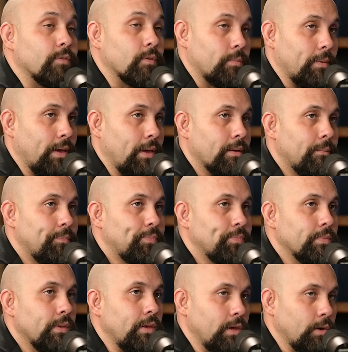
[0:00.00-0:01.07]
never be
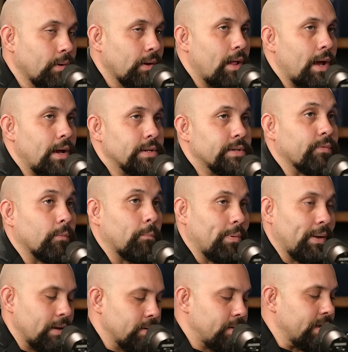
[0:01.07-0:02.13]
utilized for
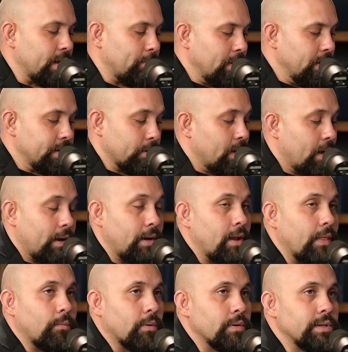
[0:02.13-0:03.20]
blood siblings. So in
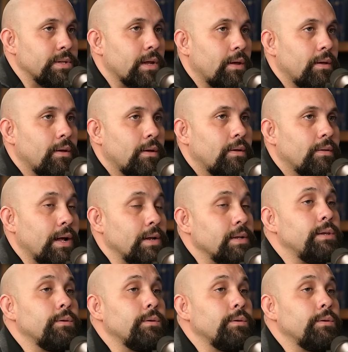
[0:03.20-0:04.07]
other words, that